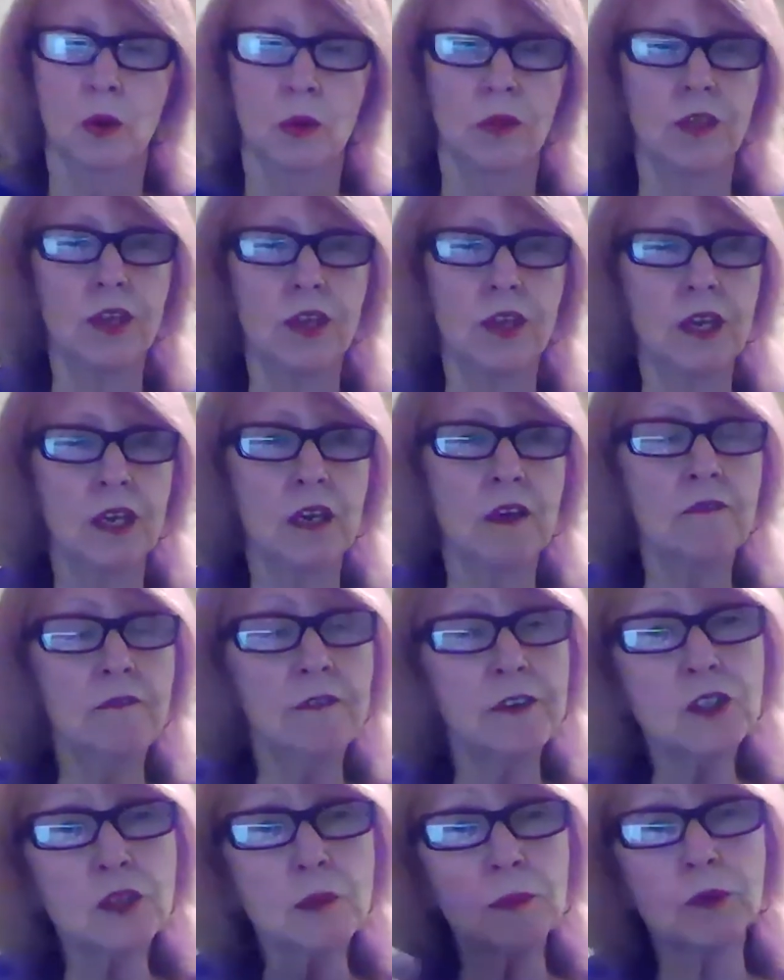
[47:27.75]
the
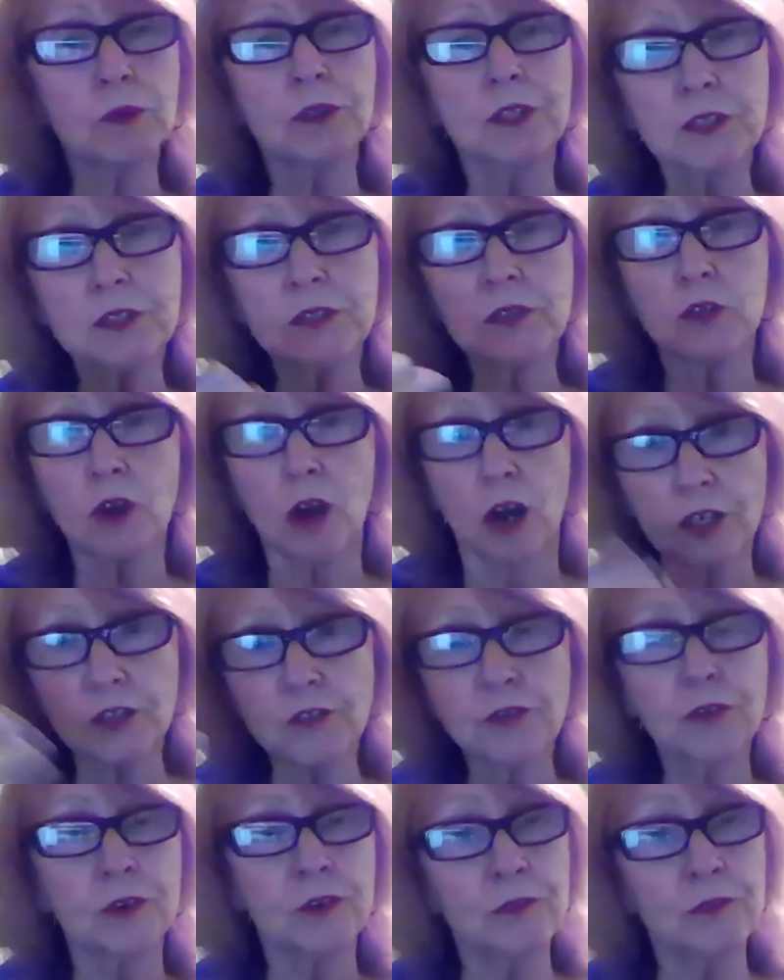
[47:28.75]
invisible dogs for